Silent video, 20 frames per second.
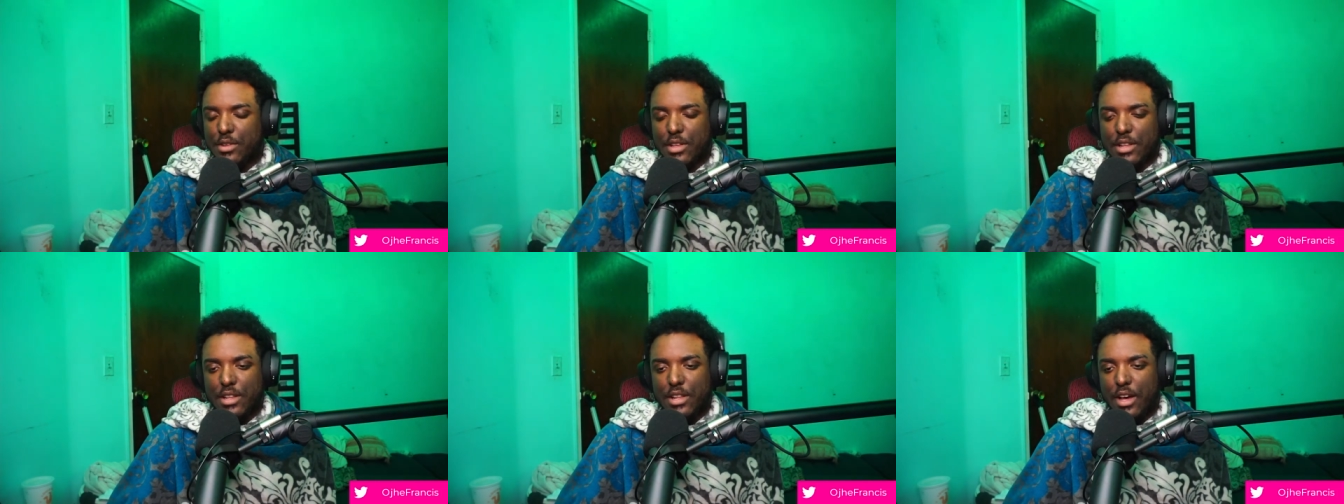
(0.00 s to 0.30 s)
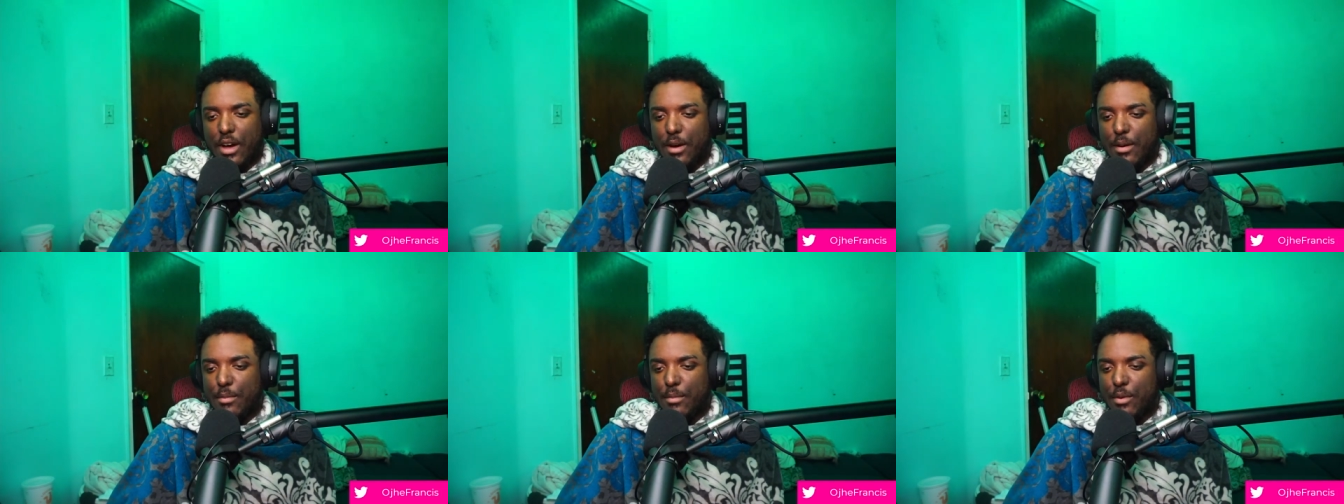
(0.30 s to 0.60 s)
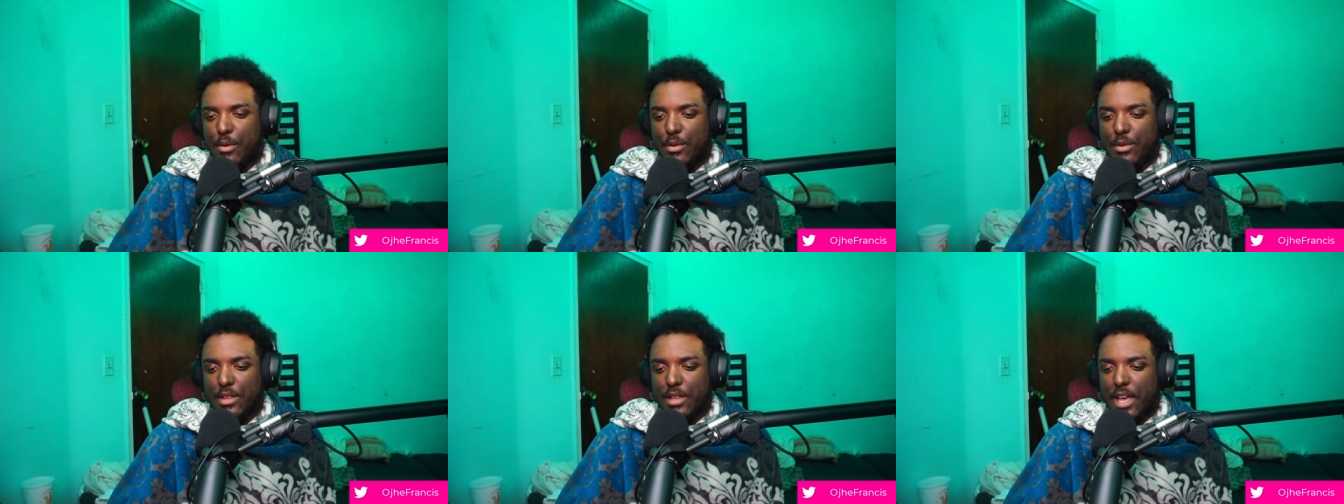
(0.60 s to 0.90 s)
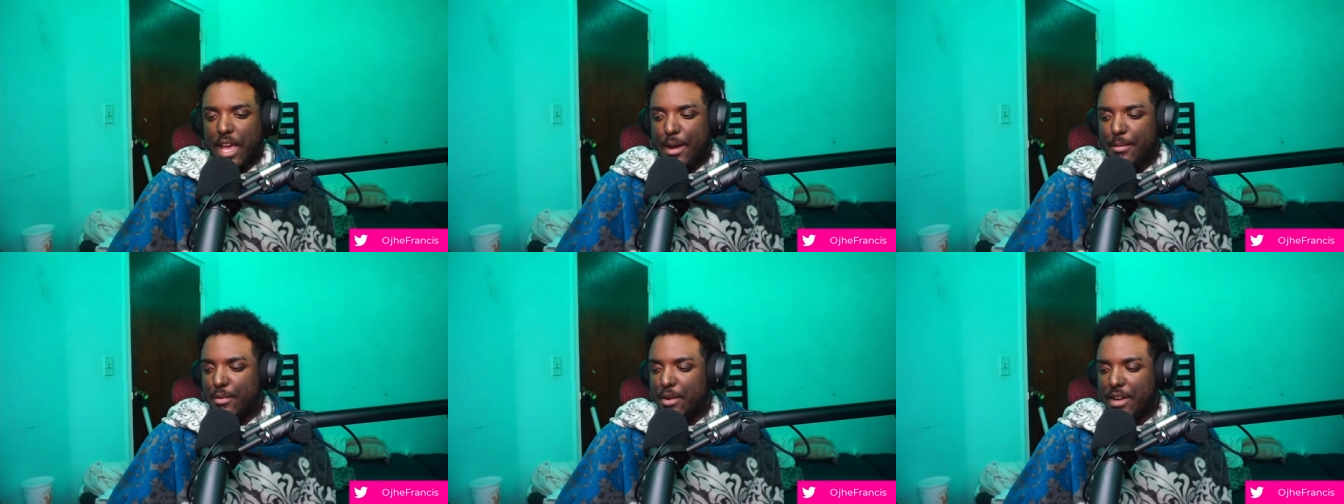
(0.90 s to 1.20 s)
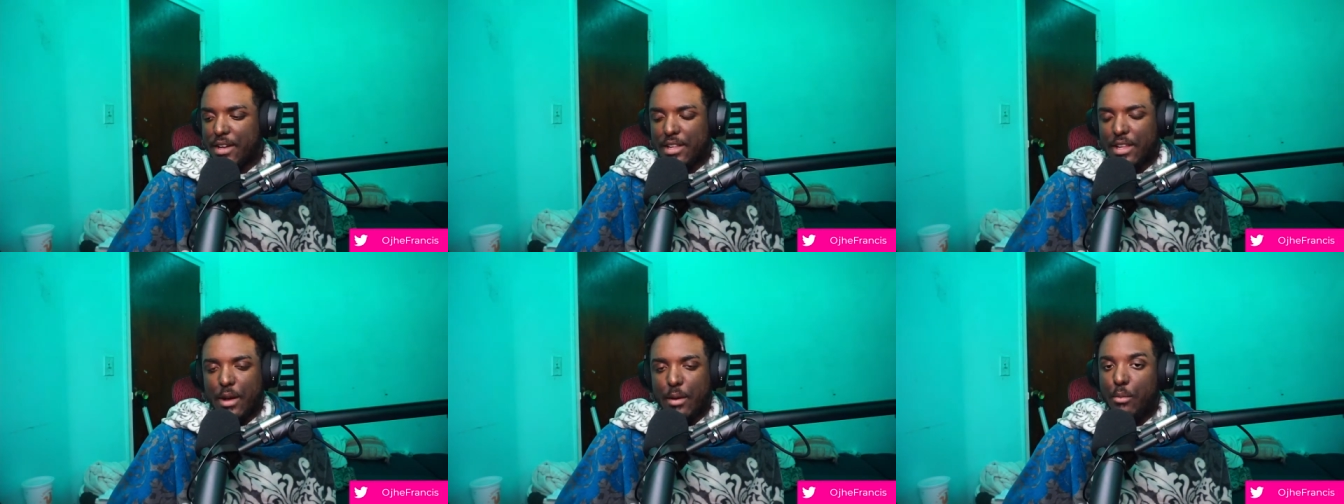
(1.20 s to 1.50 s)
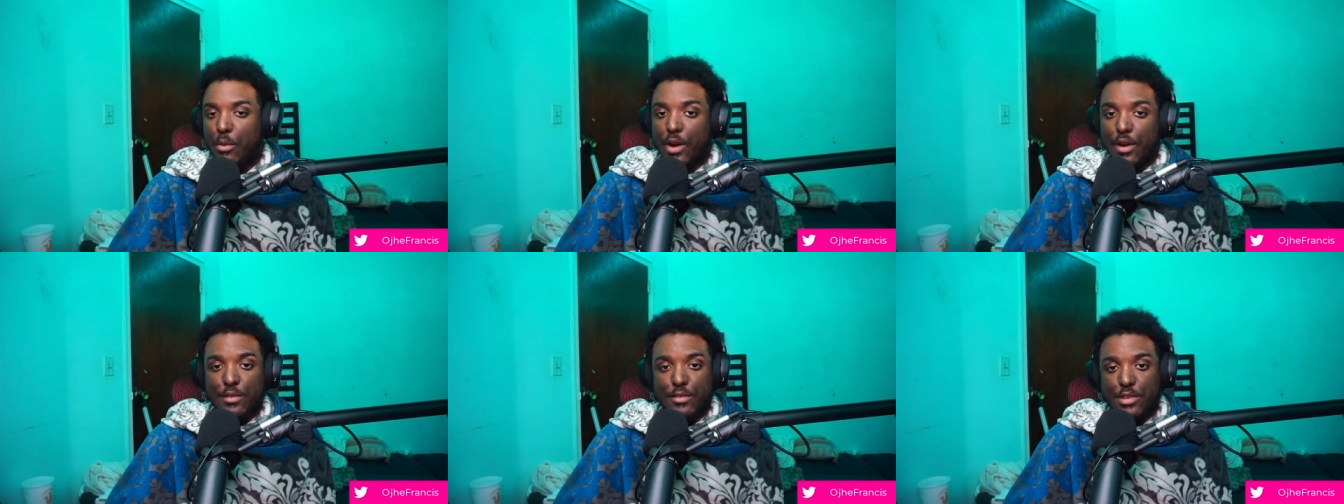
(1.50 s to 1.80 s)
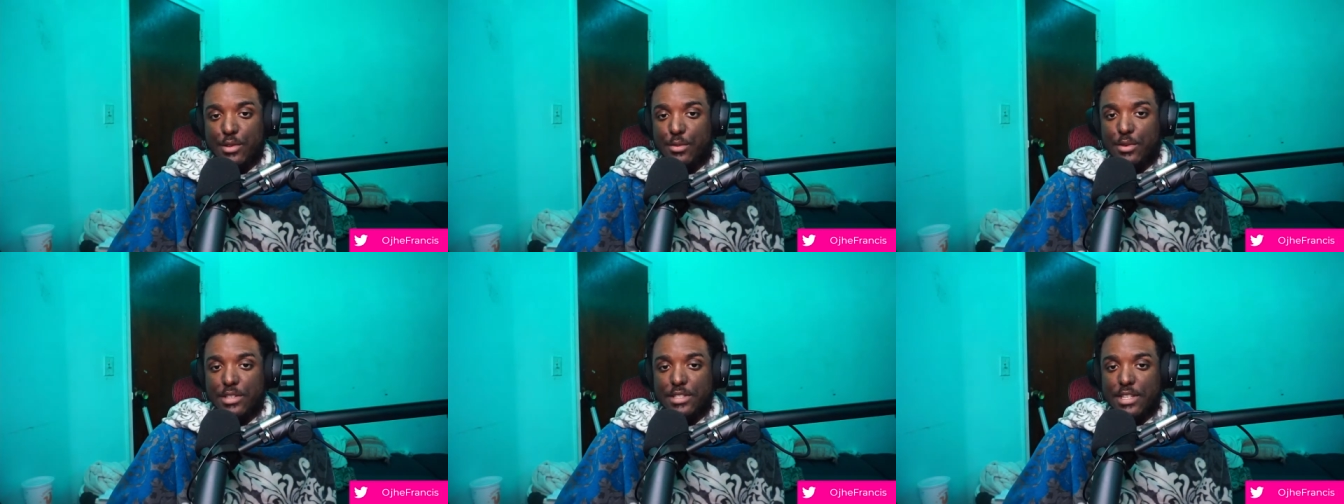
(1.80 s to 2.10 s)
club or the cabaret club, wherever
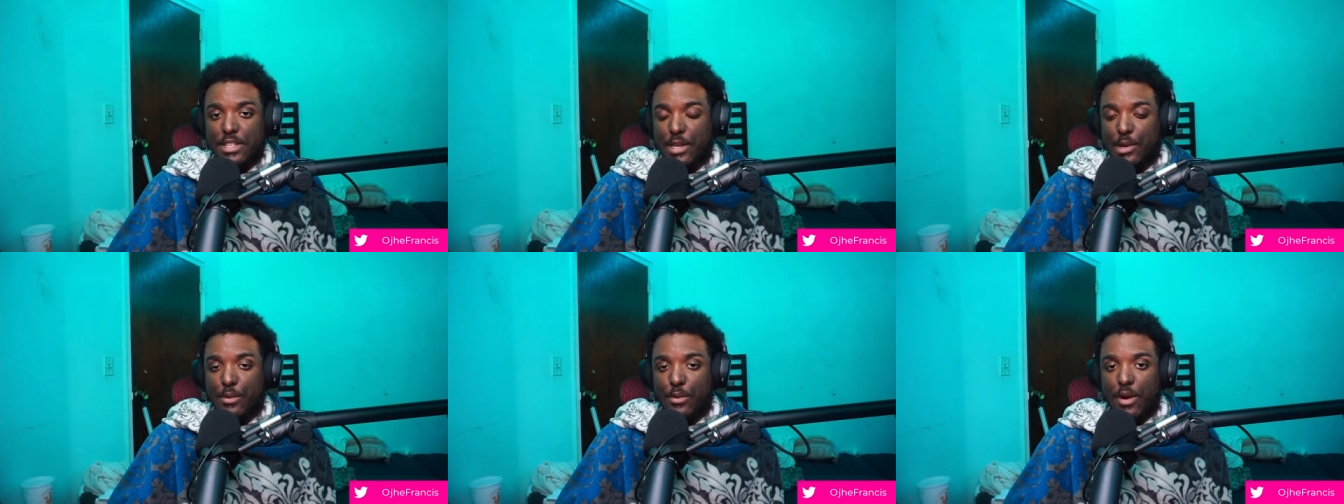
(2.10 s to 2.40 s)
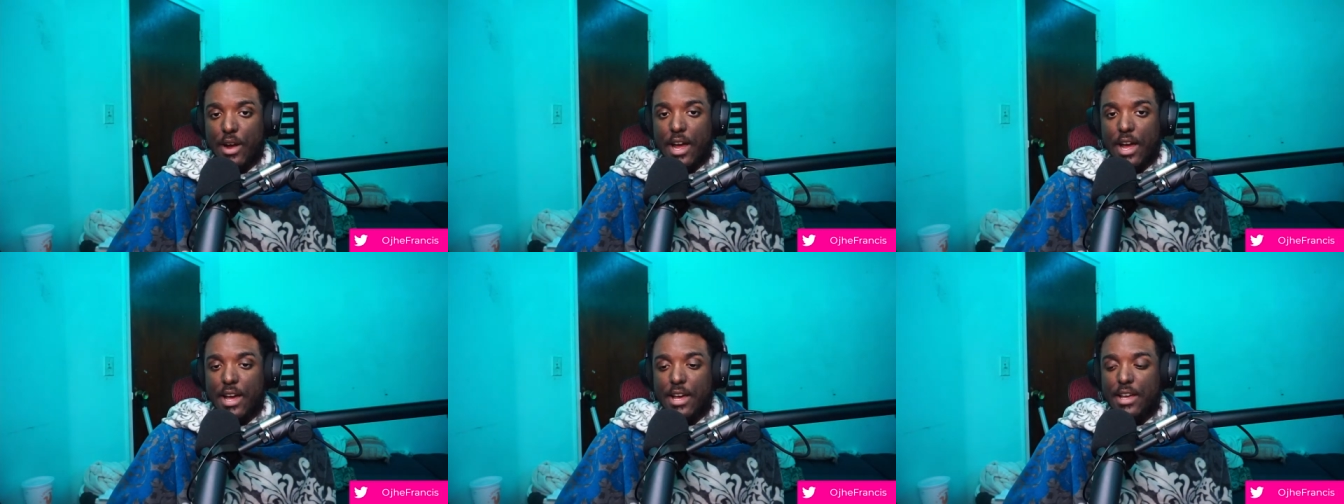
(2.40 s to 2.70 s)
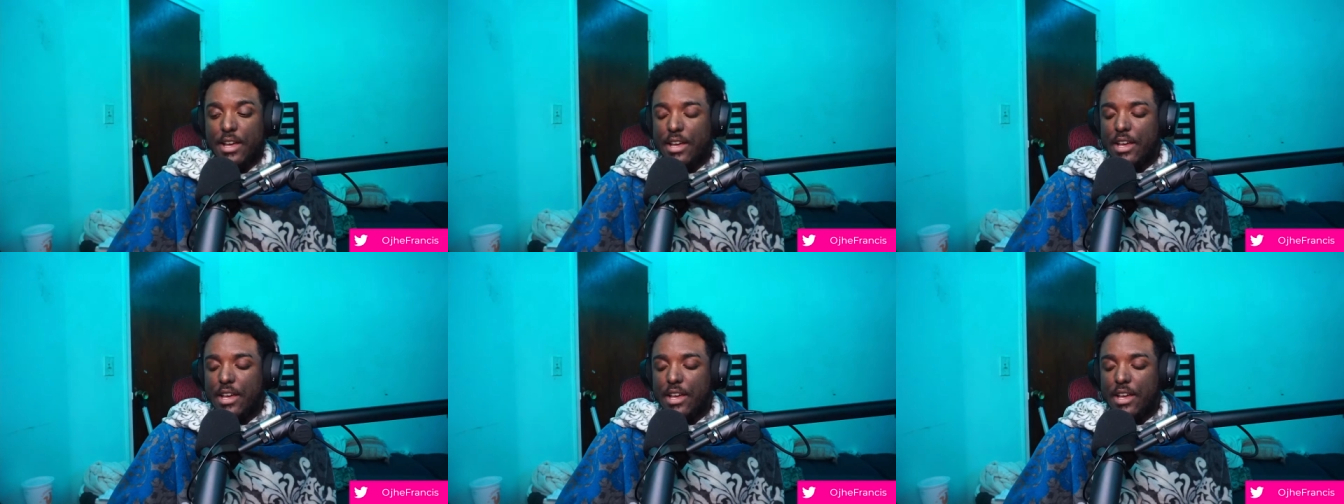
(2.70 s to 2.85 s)
it was that they were at,